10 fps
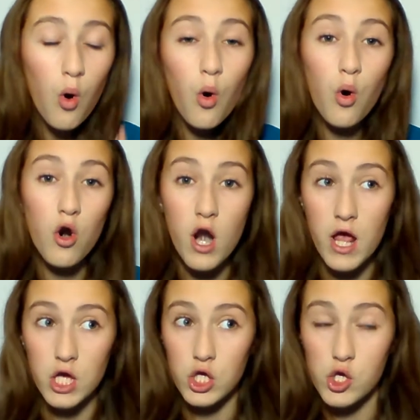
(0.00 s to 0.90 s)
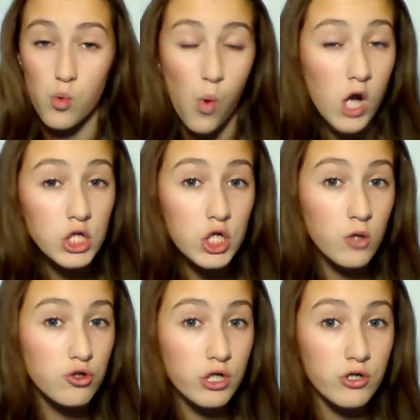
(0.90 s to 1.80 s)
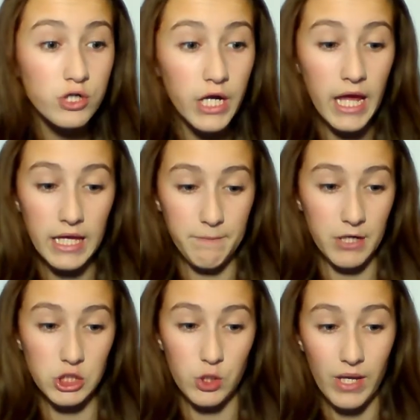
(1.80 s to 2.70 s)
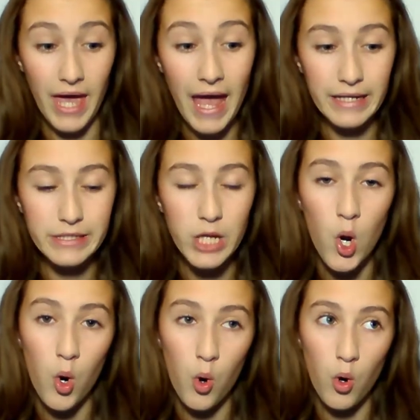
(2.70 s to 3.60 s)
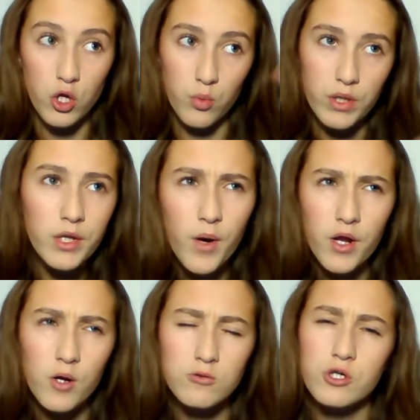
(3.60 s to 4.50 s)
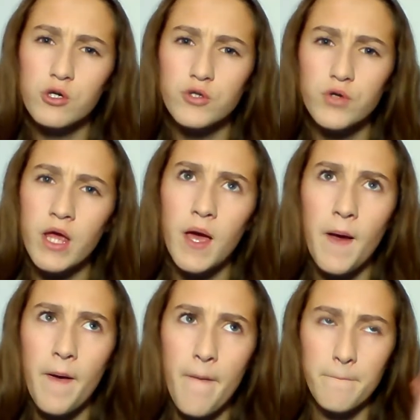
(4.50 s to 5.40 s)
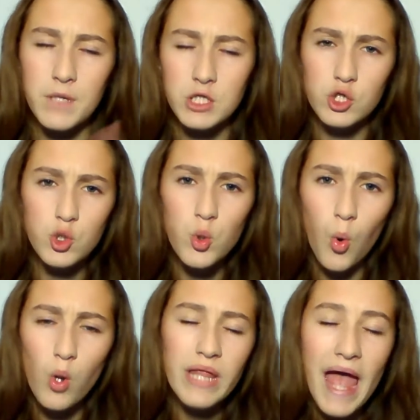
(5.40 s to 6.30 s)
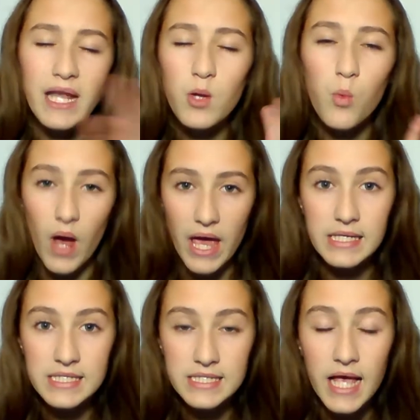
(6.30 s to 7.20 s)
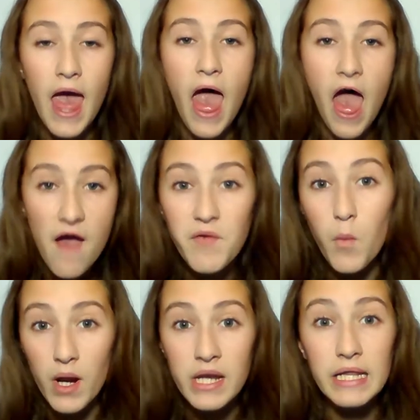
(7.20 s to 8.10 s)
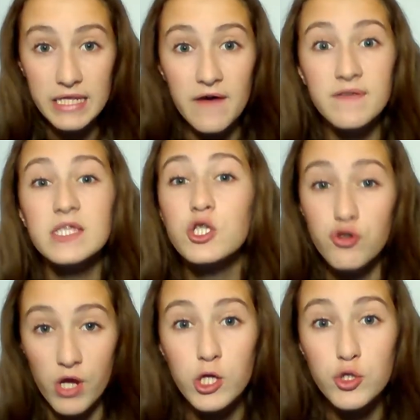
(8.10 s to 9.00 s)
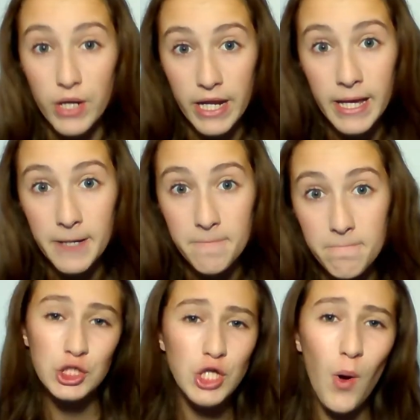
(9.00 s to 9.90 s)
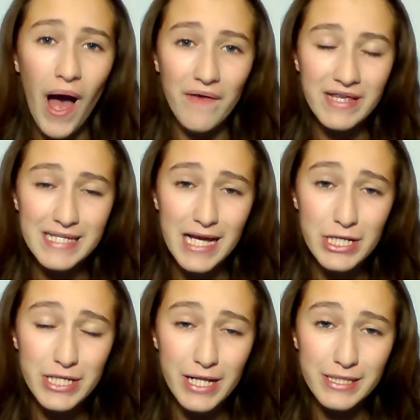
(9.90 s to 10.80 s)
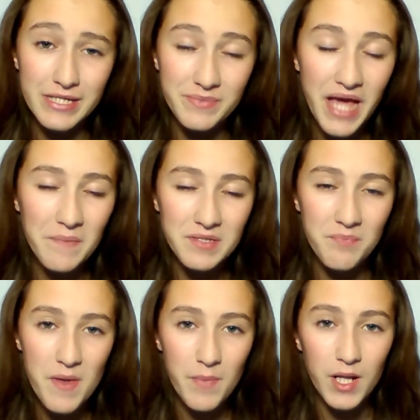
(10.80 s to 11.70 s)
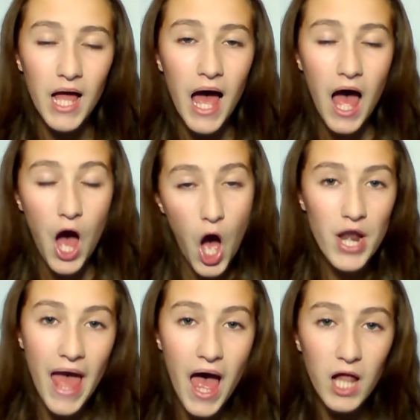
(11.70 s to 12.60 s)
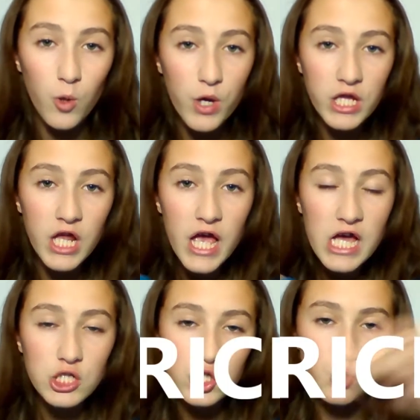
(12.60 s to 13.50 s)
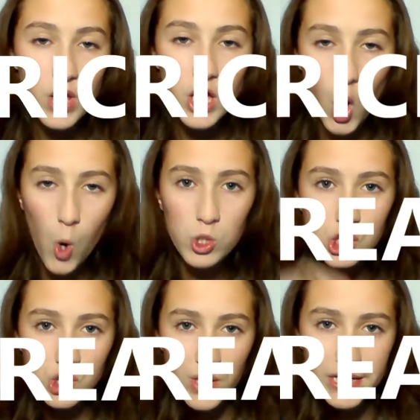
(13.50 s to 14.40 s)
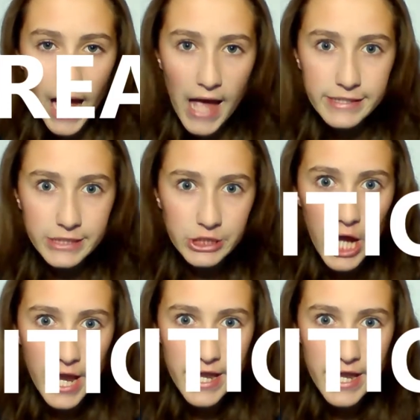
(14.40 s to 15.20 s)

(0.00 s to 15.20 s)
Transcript: or you want to go trick or treating but you can't, or you really want to go trick or treating but you're too old, anyways. Everyone loves trick or treating. So I decided to tell you some types of people on Halloween trick or treat edition.